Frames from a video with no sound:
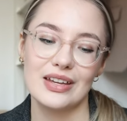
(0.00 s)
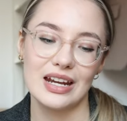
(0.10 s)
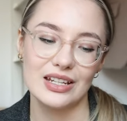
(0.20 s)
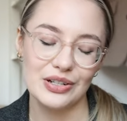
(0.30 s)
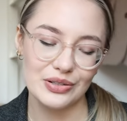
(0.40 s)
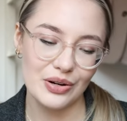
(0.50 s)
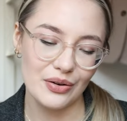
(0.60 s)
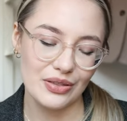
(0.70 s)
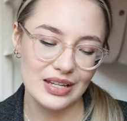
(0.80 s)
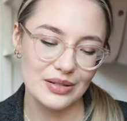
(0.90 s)
and I don't
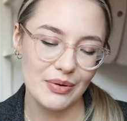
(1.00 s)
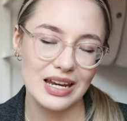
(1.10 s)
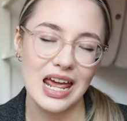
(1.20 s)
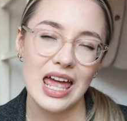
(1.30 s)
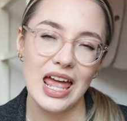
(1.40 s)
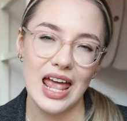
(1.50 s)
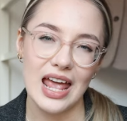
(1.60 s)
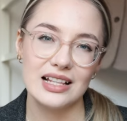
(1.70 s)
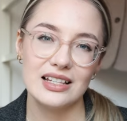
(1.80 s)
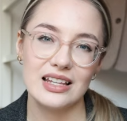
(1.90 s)
own this one,
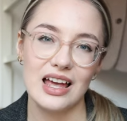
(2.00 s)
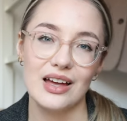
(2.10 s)
it's